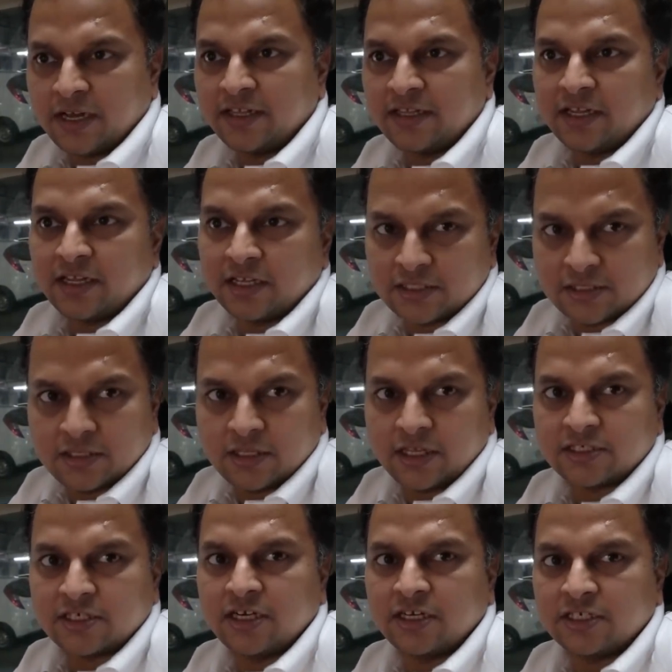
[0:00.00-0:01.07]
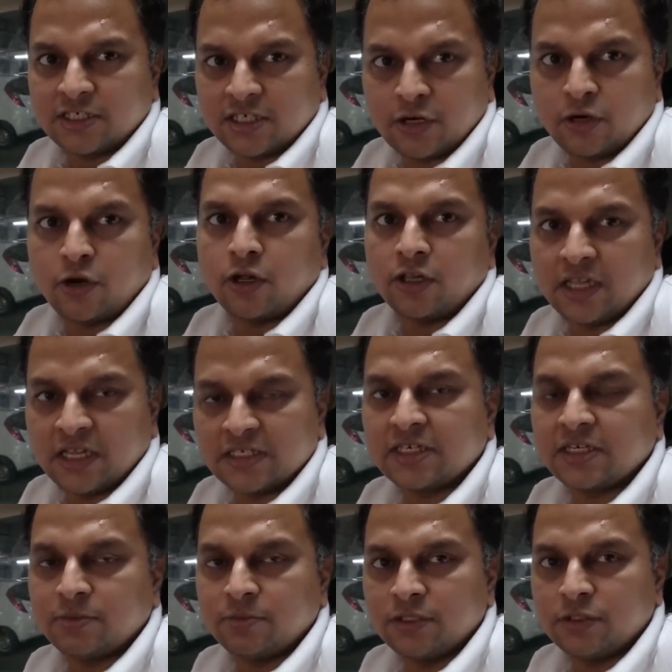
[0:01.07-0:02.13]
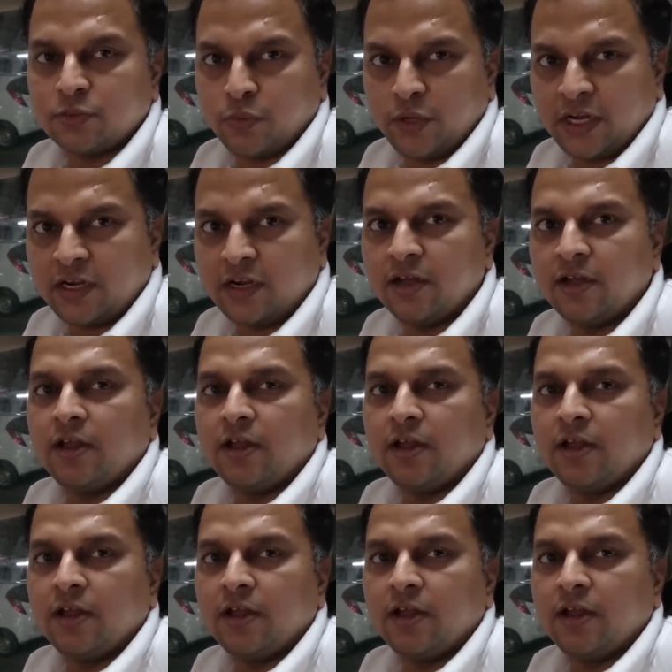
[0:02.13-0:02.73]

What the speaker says: I think the acceleration and all that have been tweaked.